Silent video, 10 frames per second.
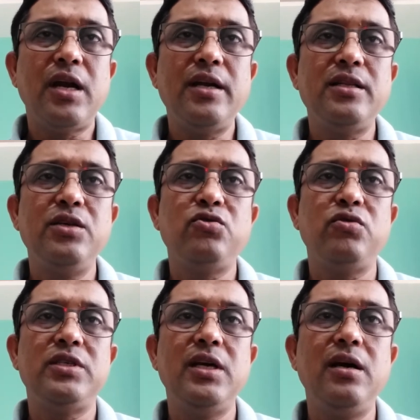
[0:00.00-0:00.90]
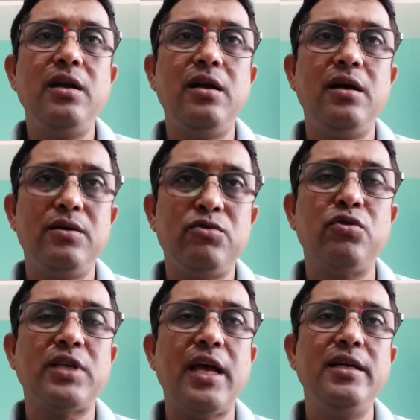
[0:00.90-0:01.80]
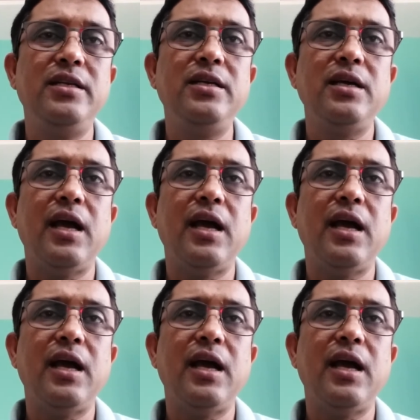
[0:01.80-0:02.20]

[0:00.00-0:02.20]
the social society